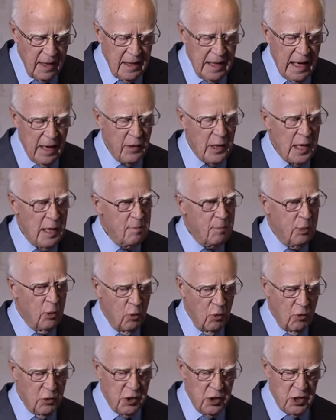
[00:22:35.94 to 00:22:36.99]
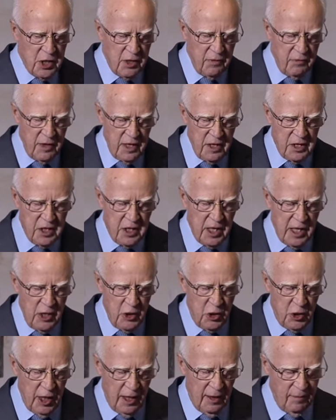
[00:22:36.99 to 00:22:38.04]
Now, the importance of this
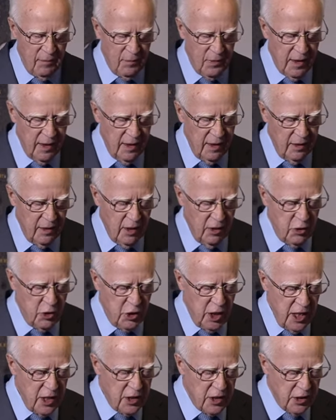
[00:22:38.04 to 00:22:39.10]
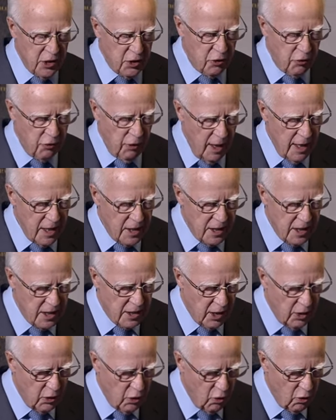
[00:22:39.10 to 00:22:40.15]
teaching that Jesus Christ is
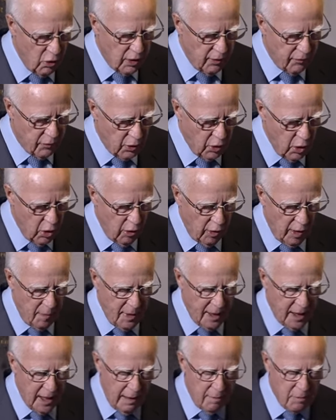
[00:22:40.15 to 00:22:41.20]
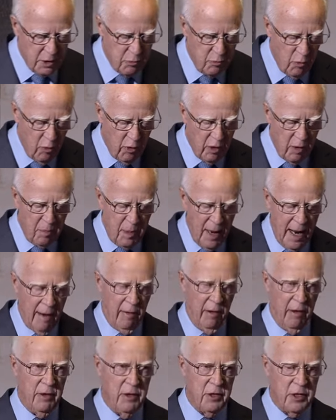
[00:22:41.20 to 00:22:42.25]
the Lord of glory becomes more
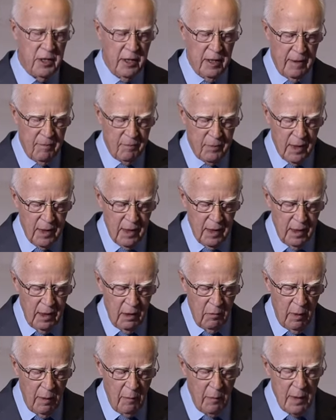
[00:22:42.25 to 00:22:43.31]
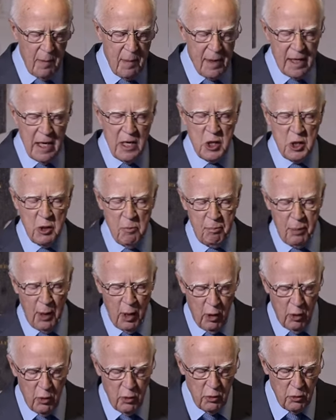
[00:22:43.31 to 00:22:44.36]
apparent when we begin to
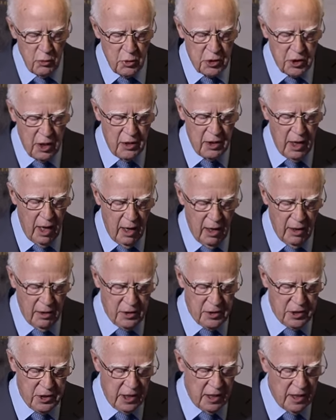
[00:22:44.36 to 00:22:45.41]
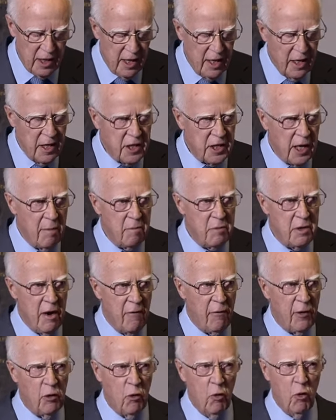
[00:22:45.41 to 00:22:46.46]
pose and answer some
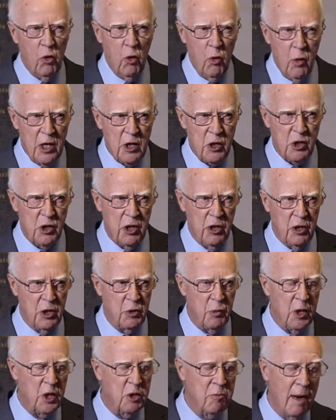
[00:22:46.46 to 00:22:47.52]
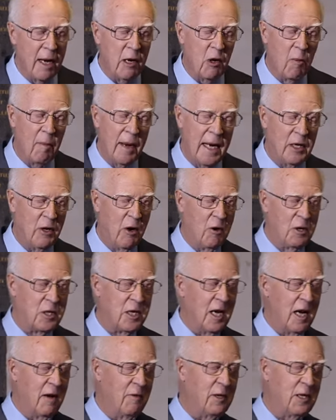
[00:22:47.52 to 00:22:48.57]
difficult questions which may or may not
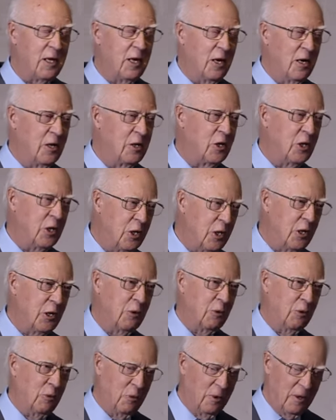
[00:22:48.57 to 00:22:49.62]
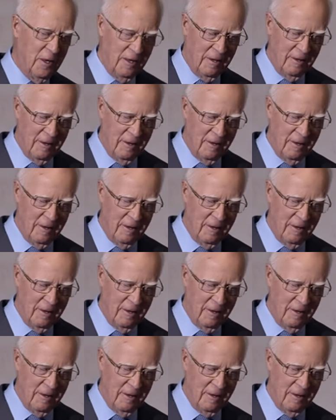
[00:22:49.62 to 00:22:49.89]
have occurred to you.